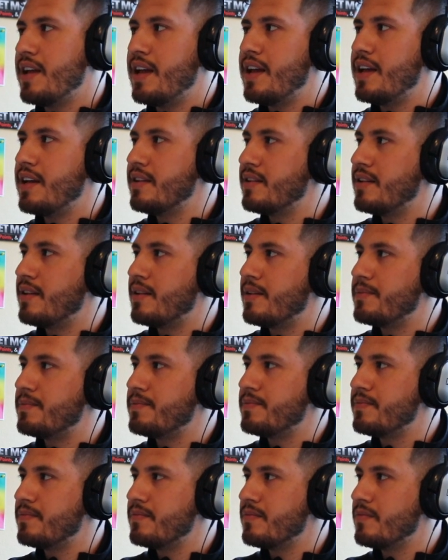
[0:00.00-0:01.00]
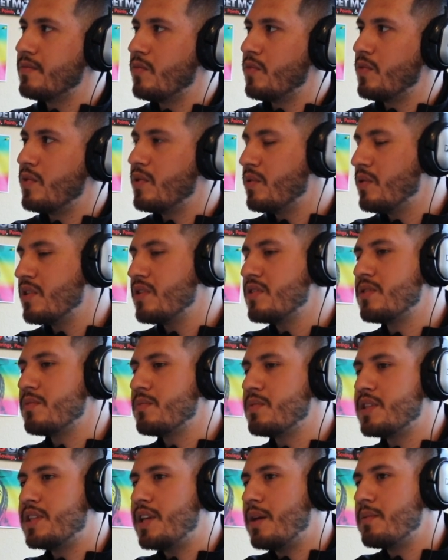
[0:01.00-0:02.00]
And what are
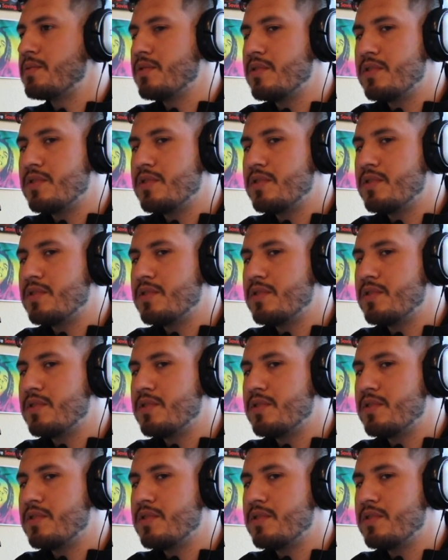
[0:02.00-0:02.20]
some steps?